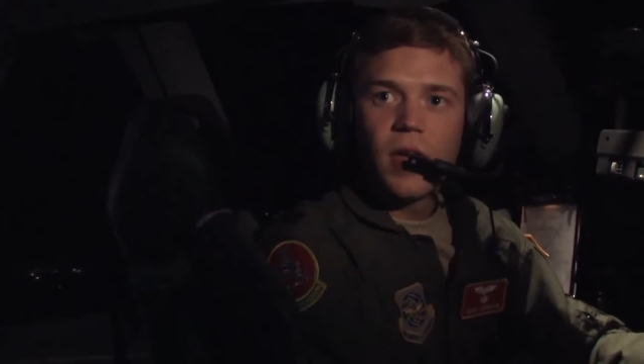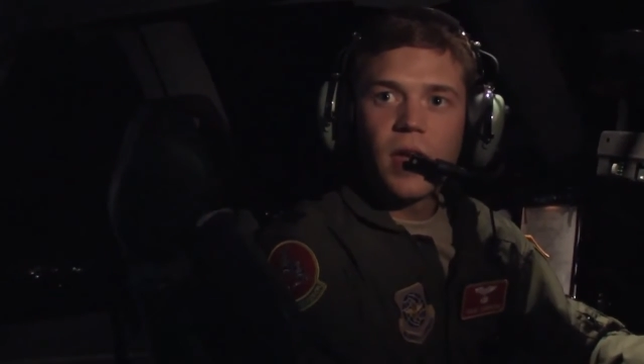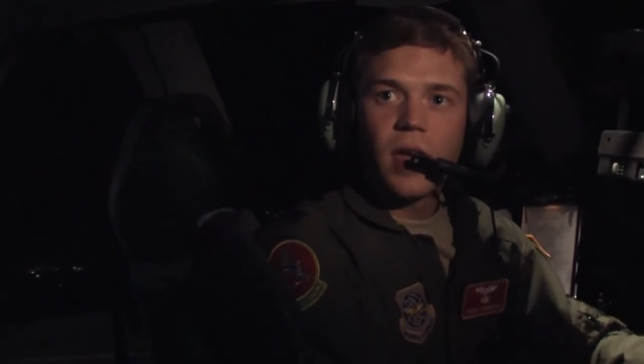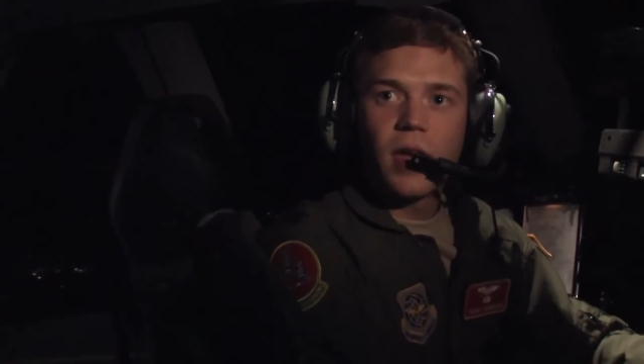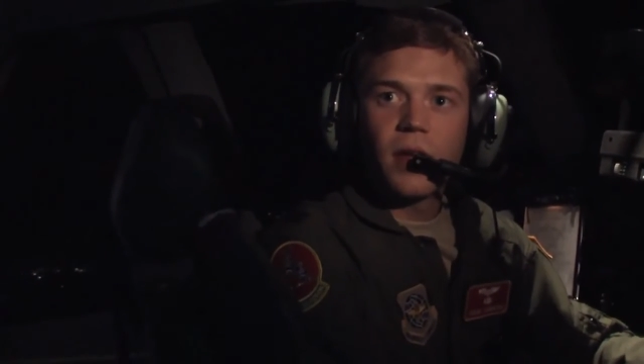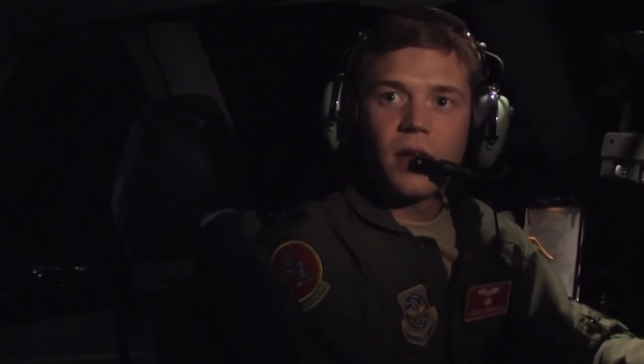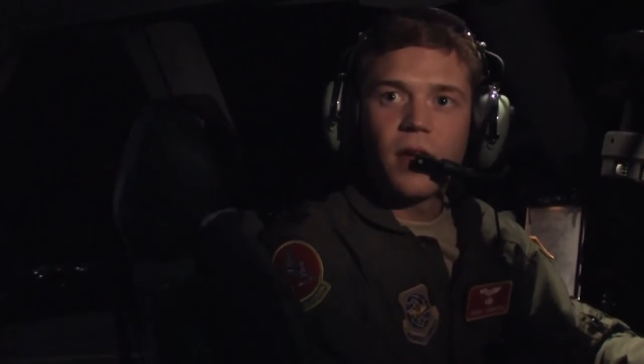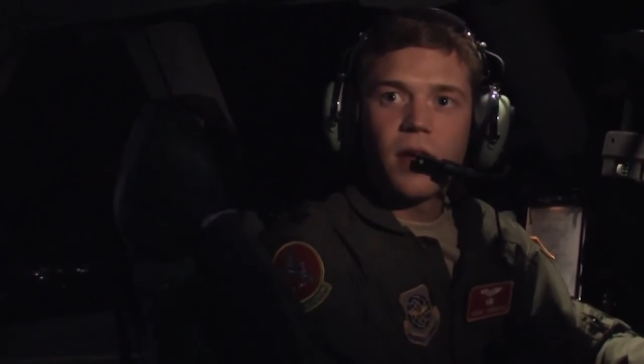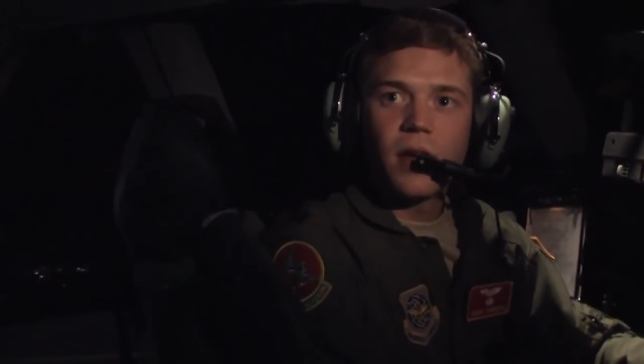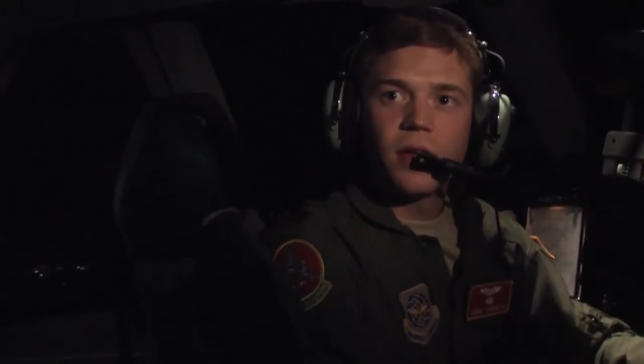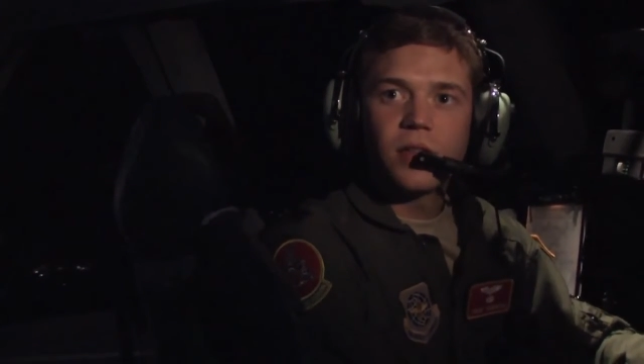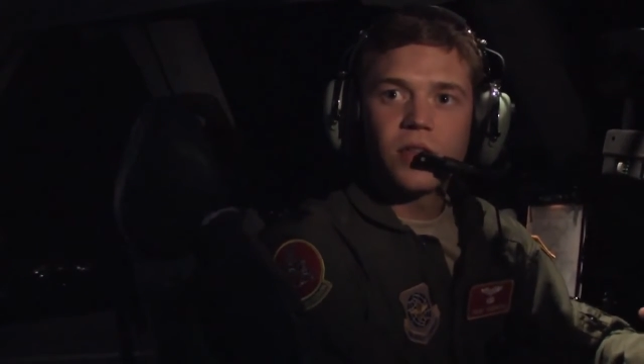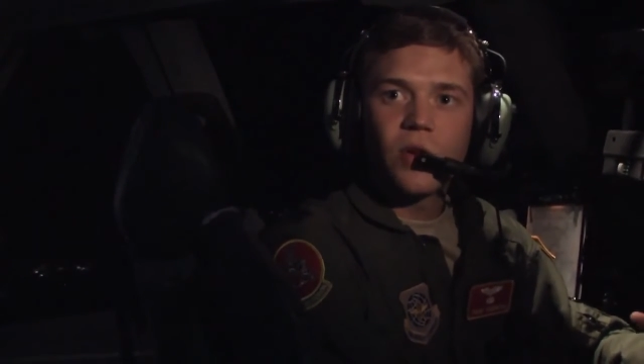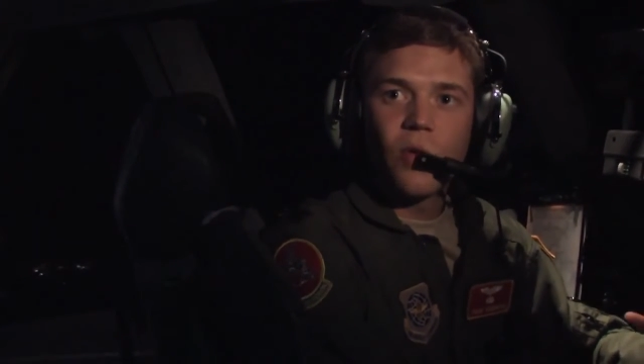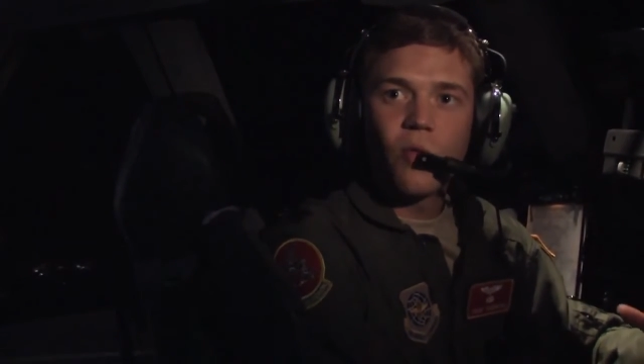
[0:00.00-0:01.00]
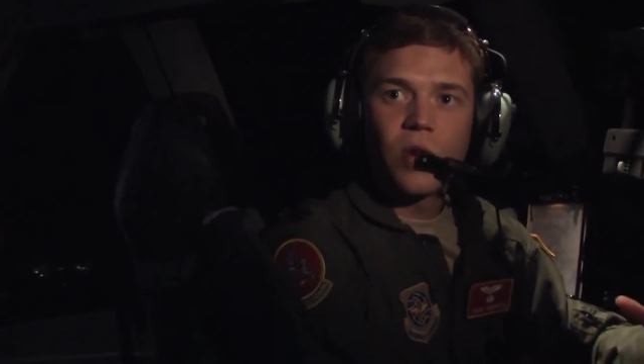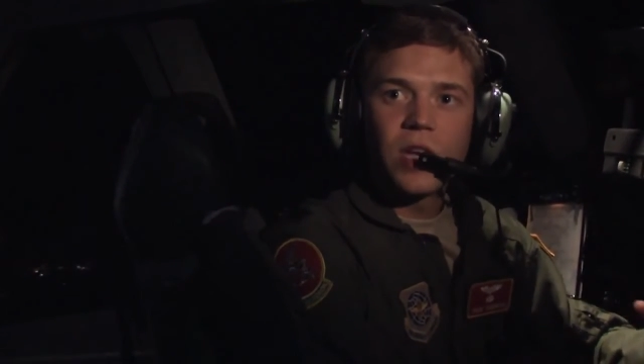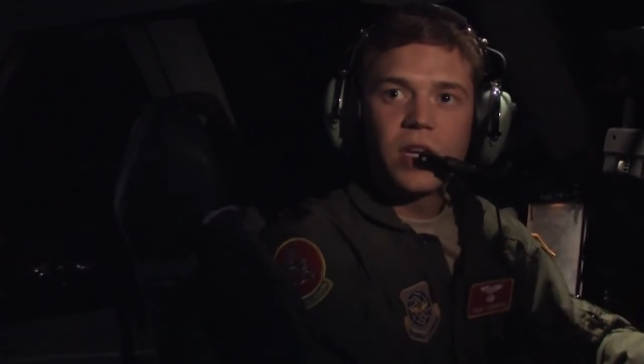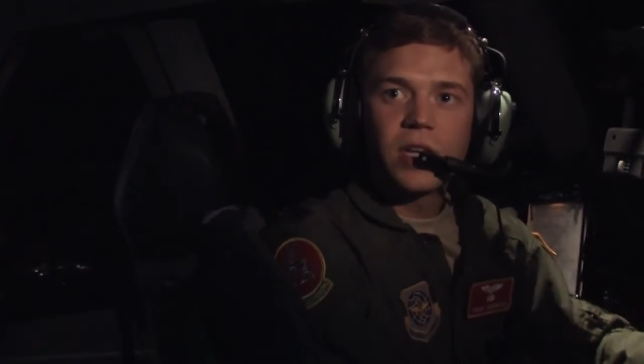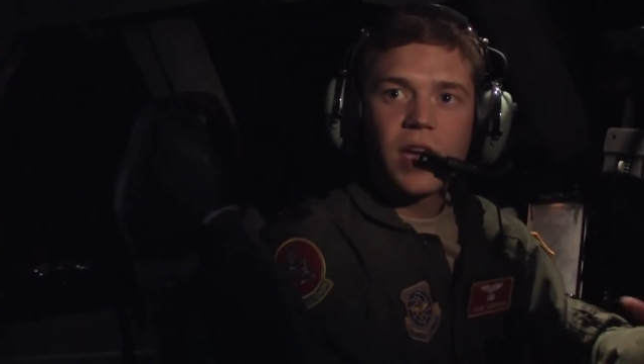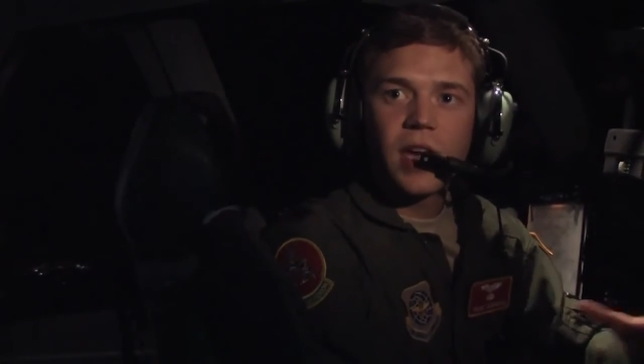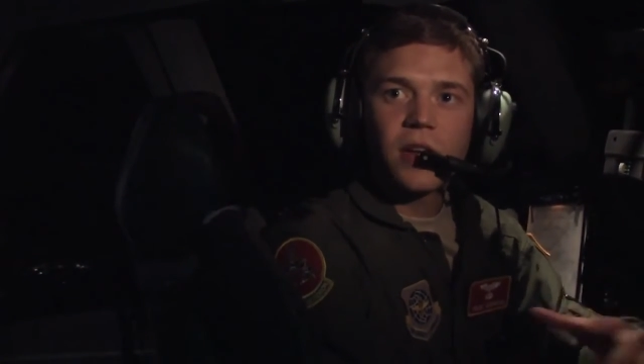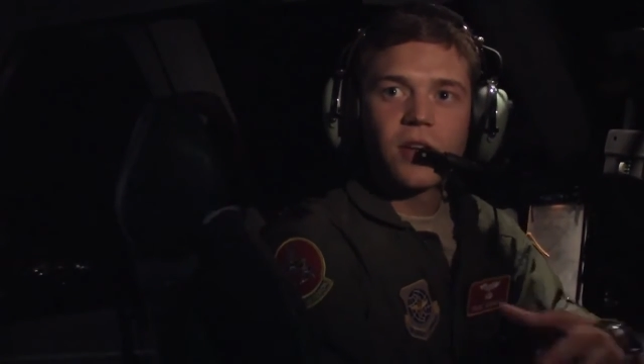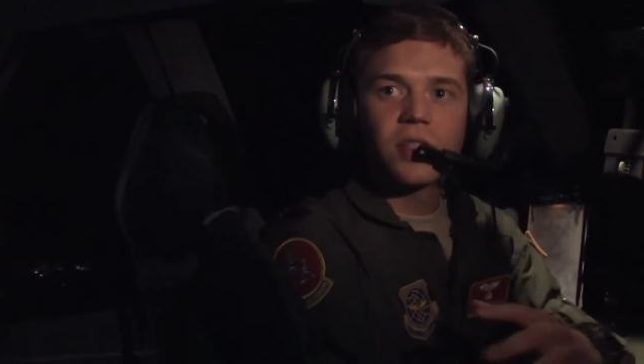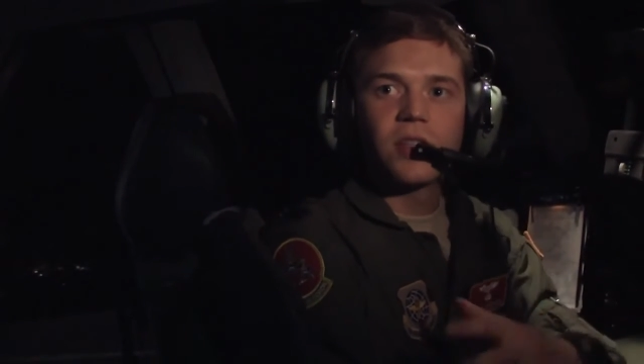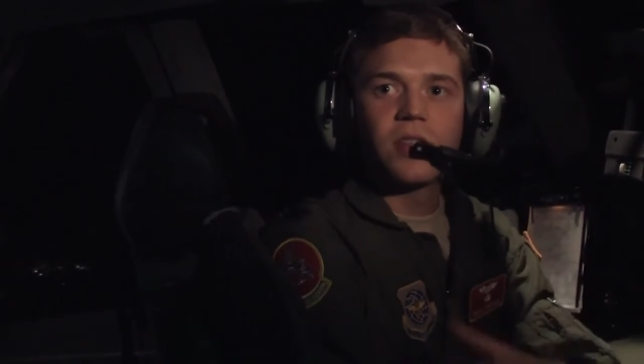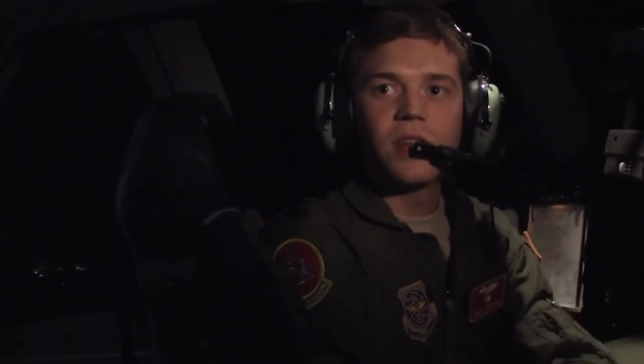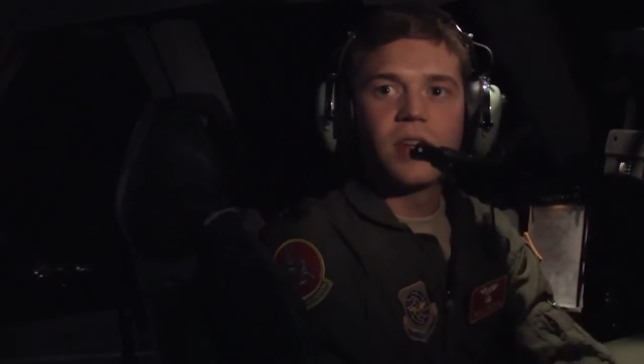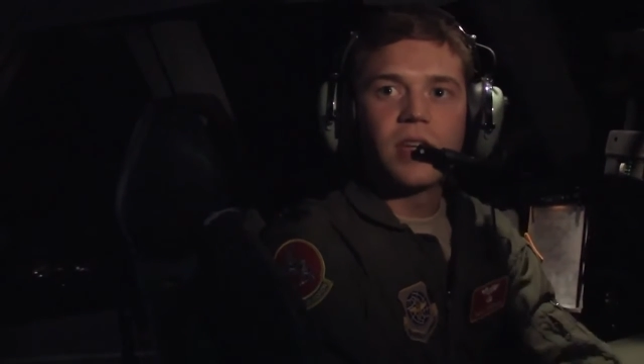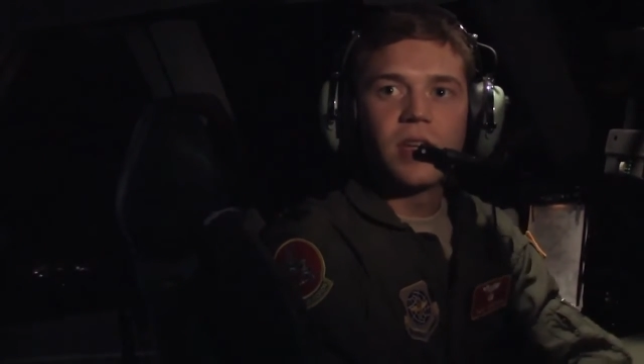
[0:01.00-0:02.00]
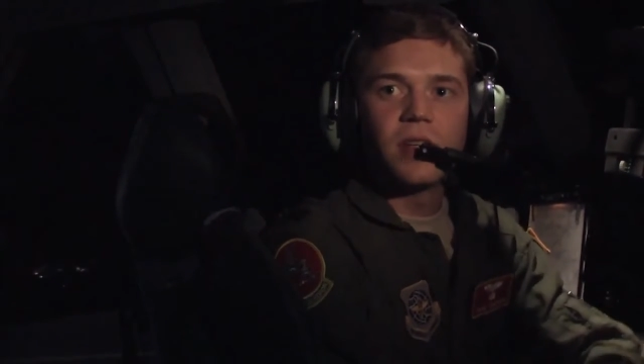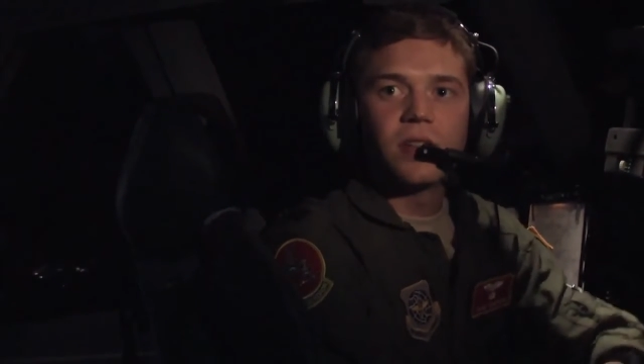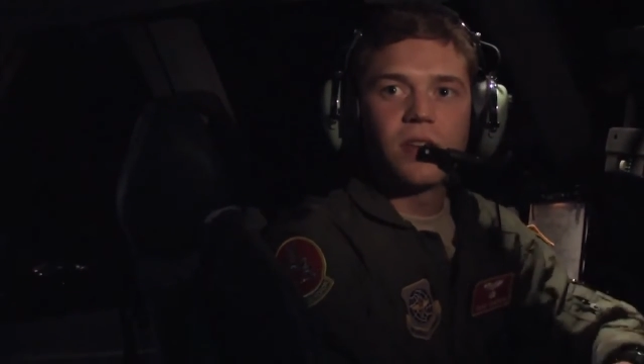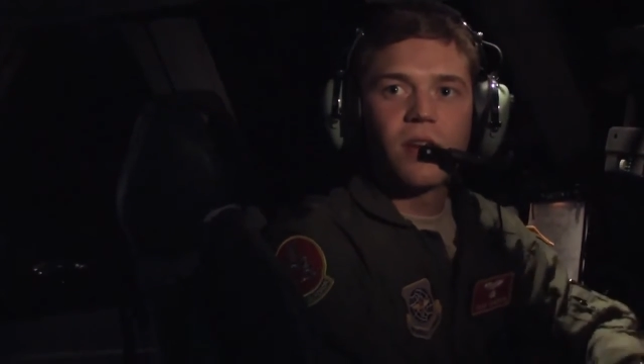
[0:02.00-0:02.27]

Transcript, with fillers: and uh, so we cater to the needs